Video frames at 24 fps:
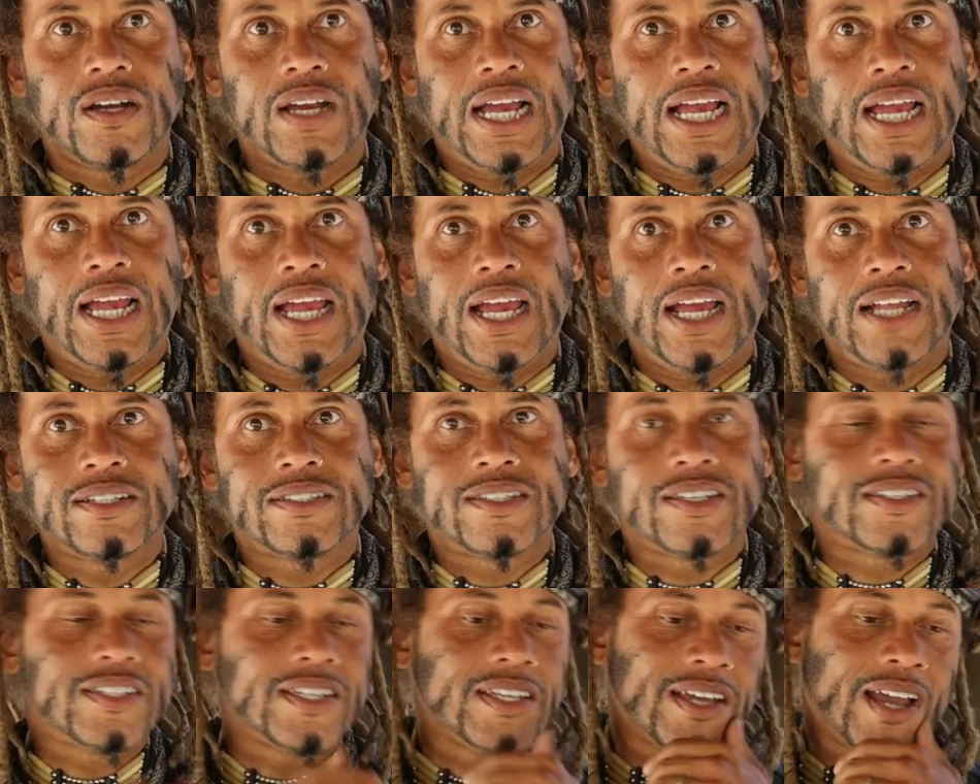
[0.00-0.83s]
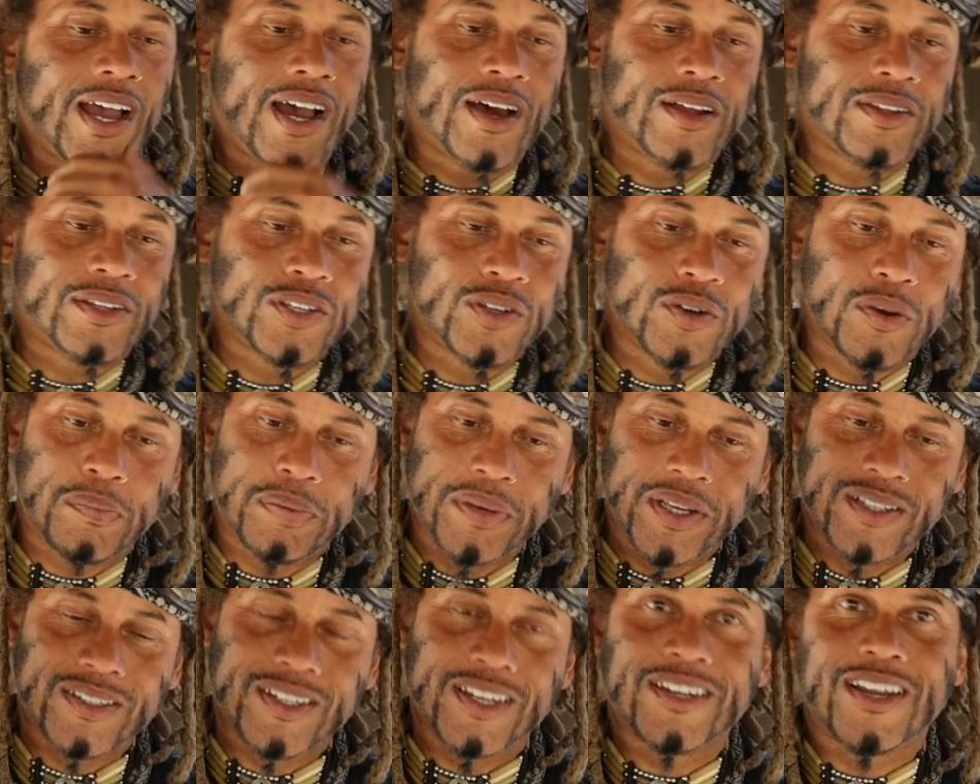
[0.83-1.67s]
And to see how the
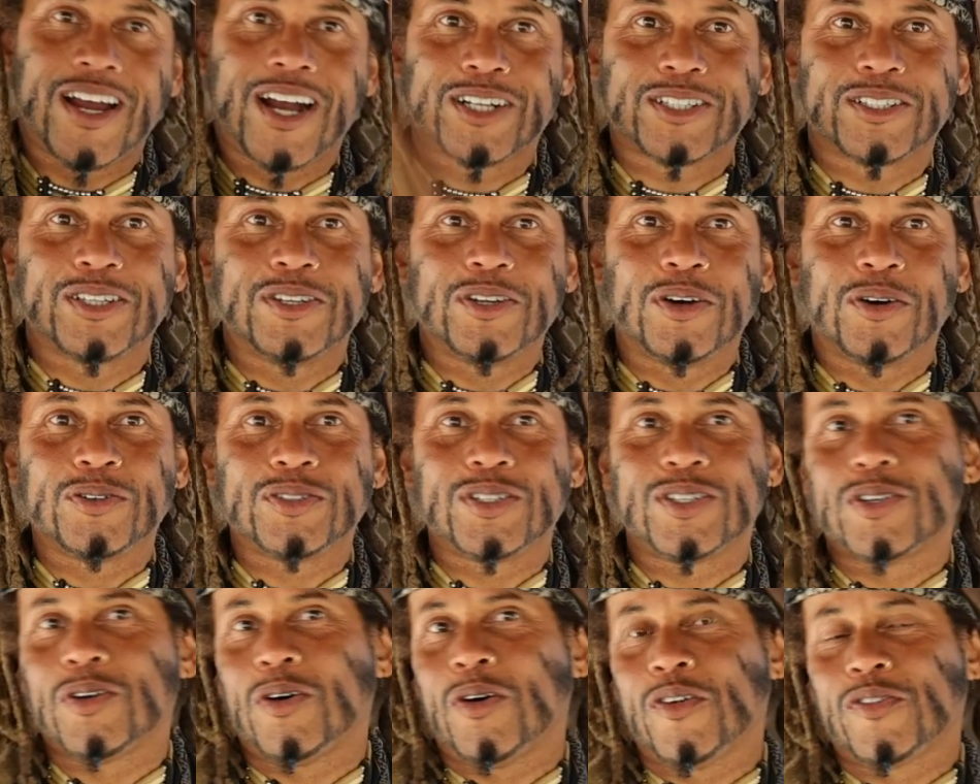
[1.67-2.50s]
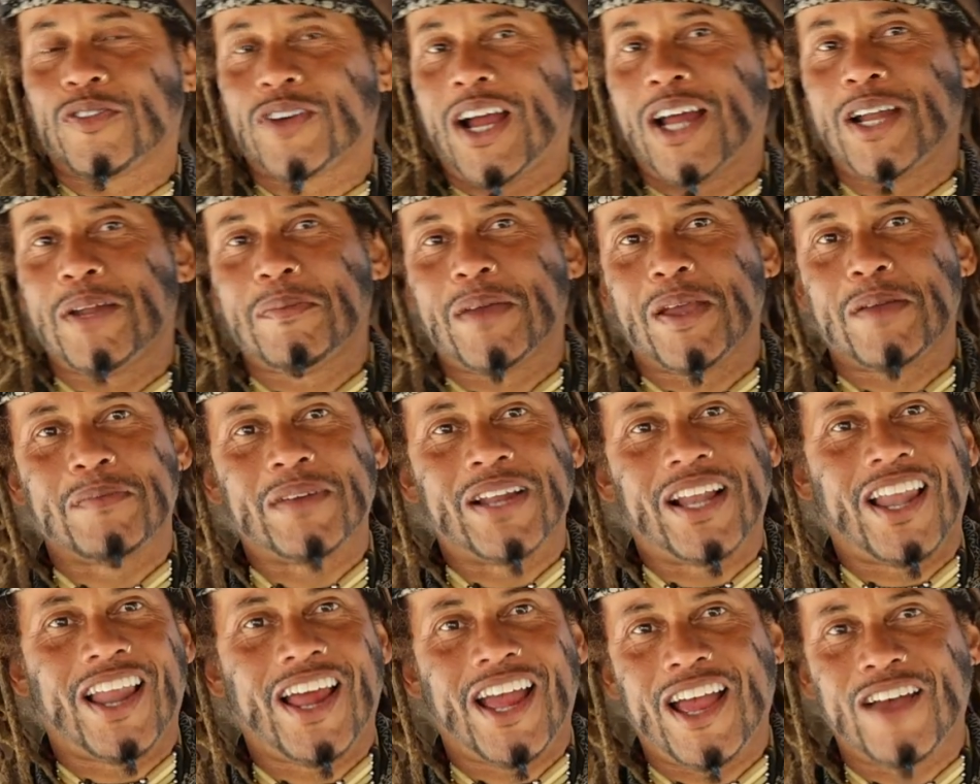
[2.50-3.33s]
Europeans had knocked the noses off kind of made me
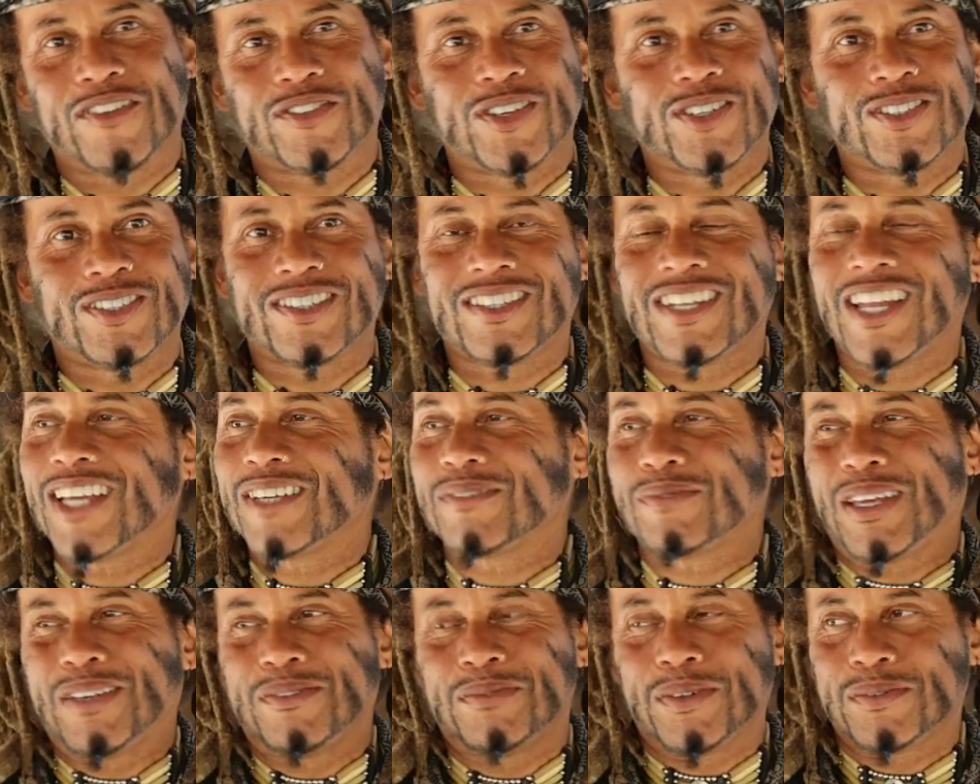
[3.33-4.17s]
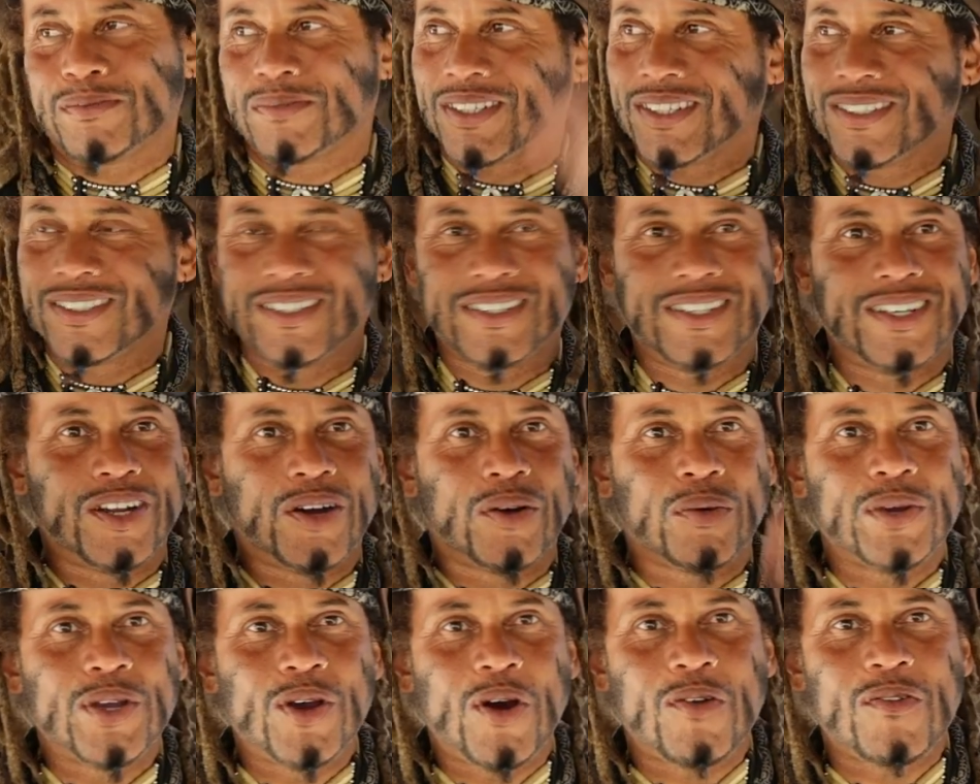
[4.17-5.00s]
laugh, because it's like,
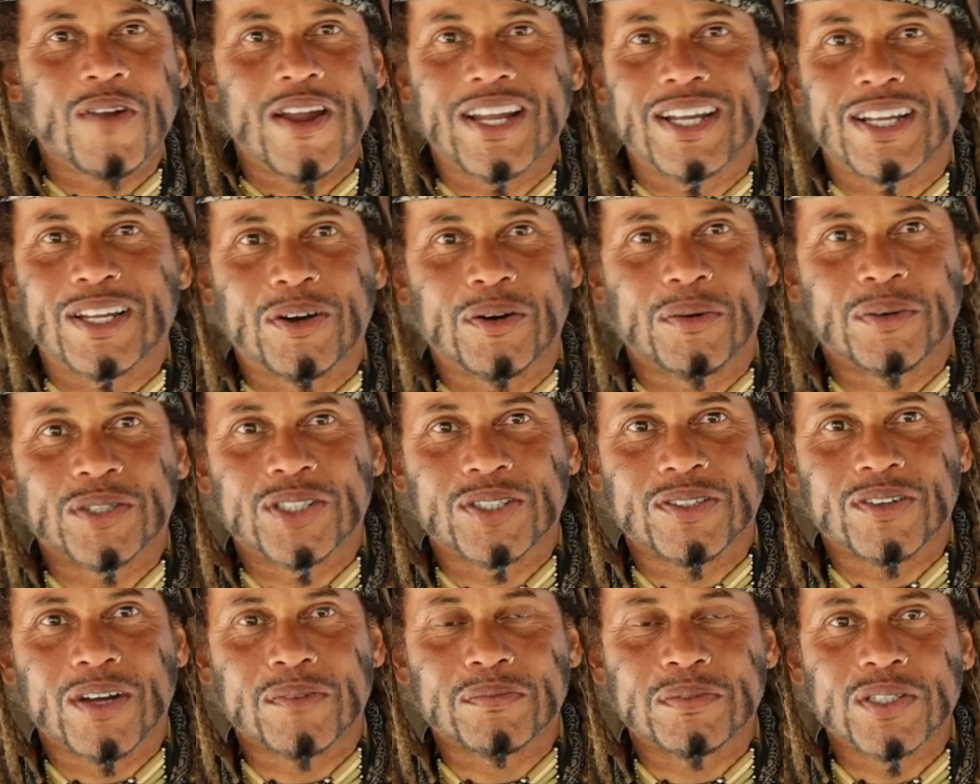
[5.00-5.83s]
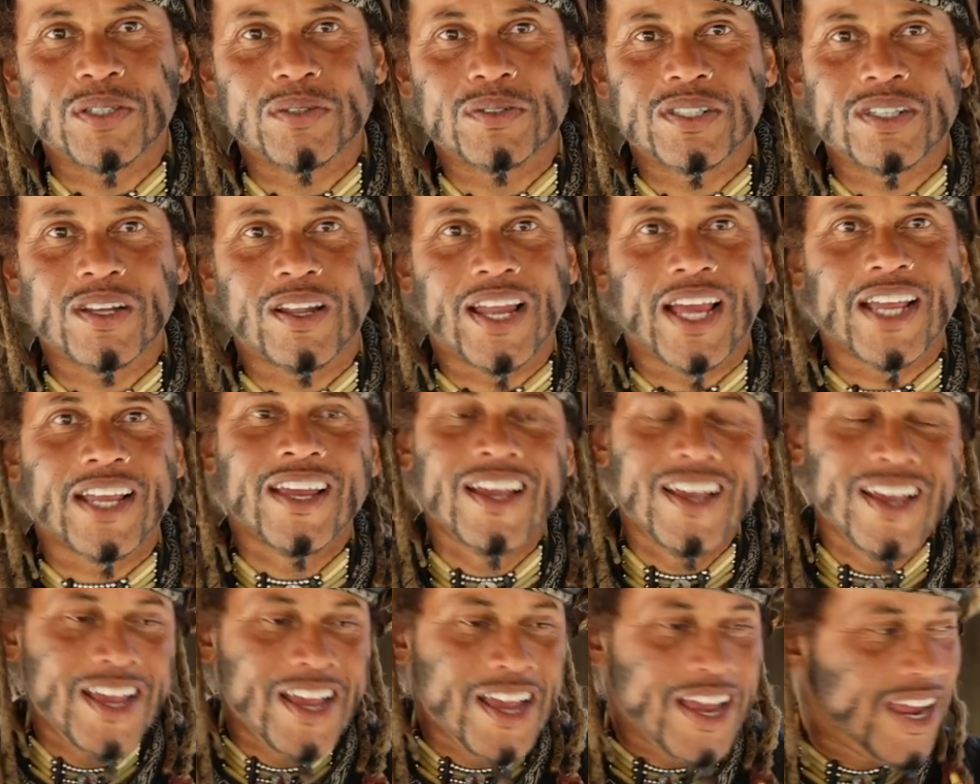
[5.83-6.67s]
we already know what you're up to. So like,
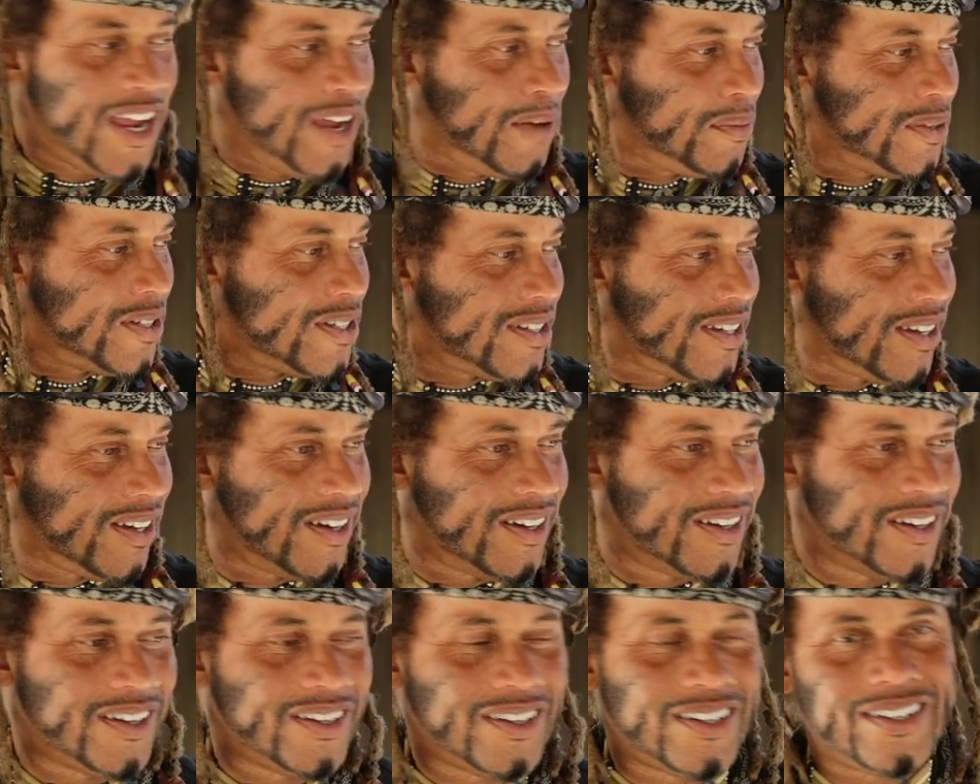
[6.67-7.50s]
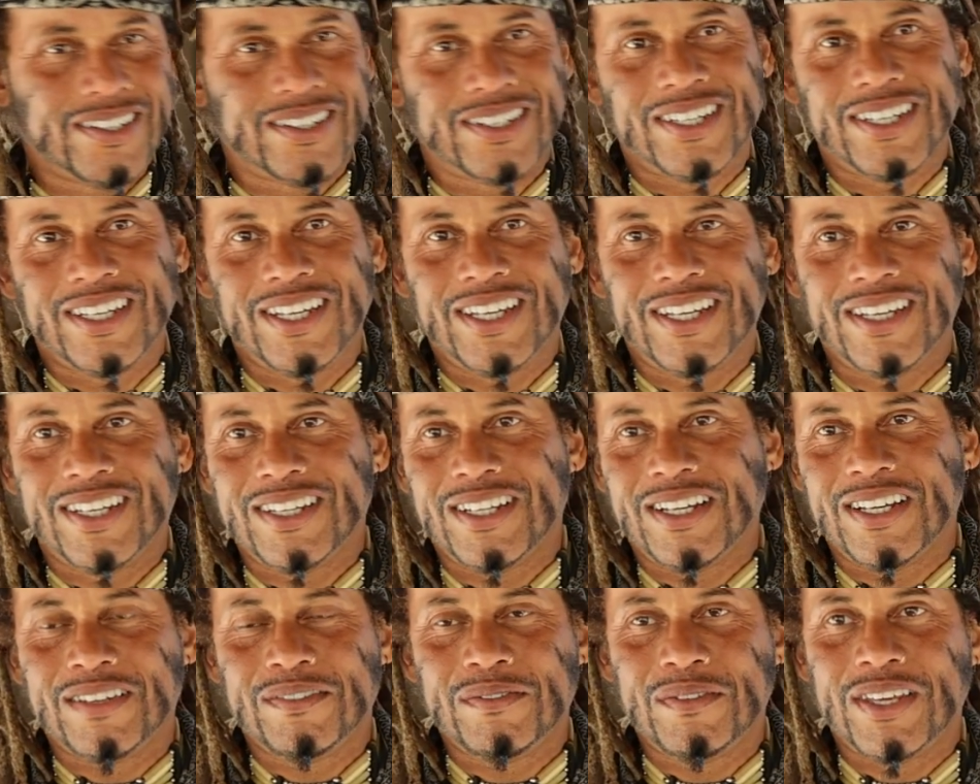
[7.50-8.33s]
it was a
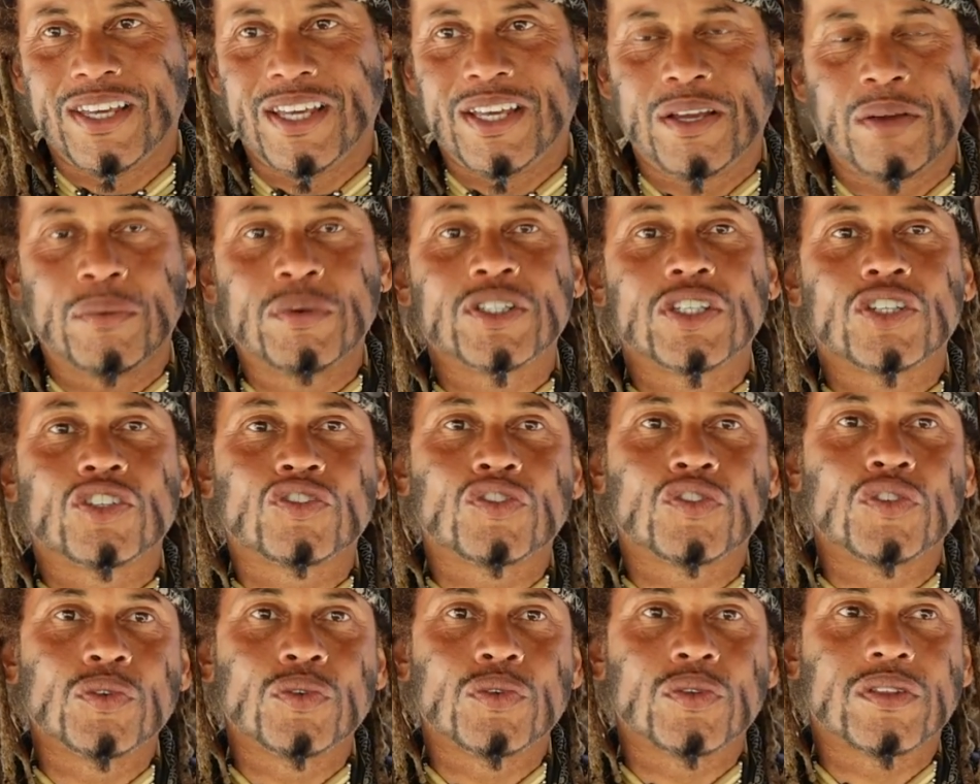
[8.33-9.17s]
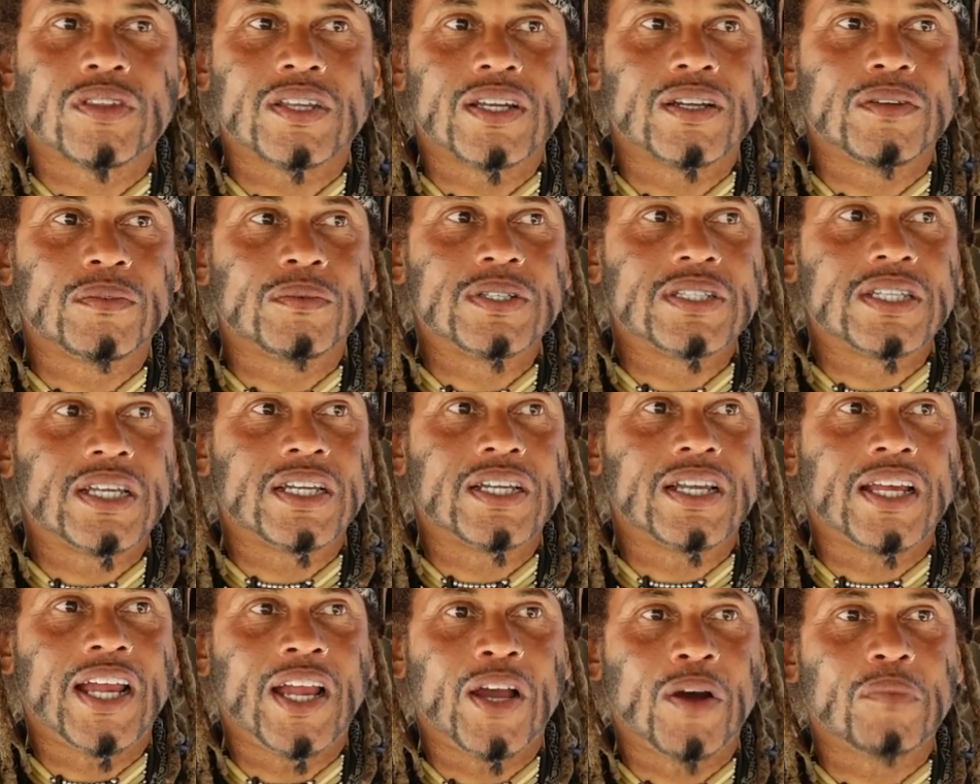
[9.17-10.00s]
truth, and
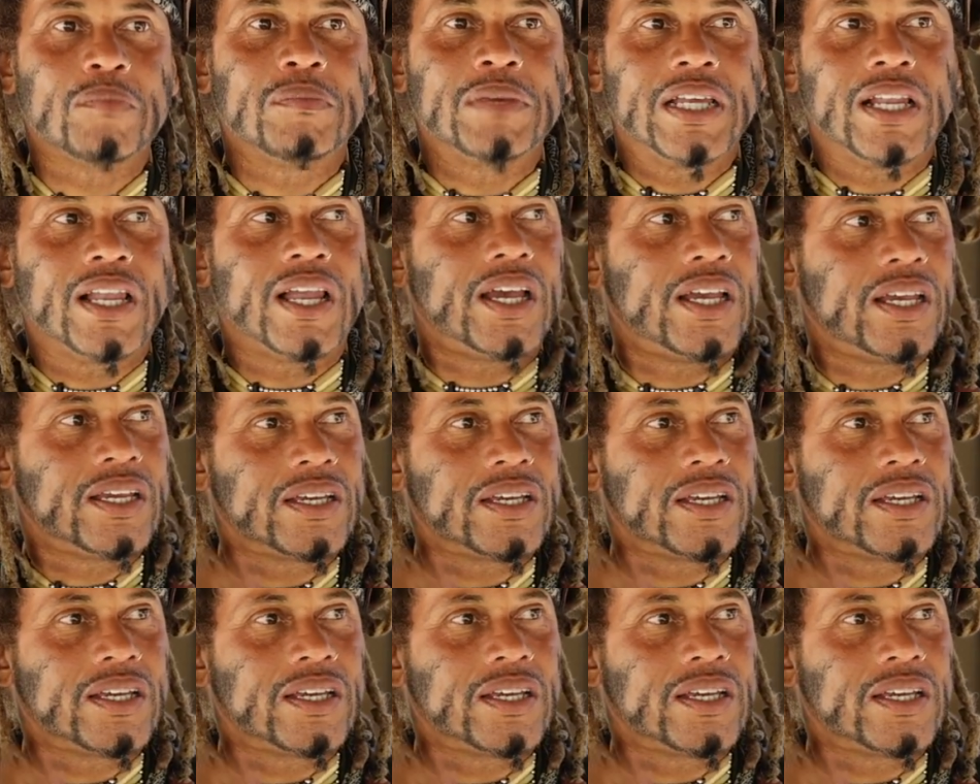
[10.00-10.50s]
it helped me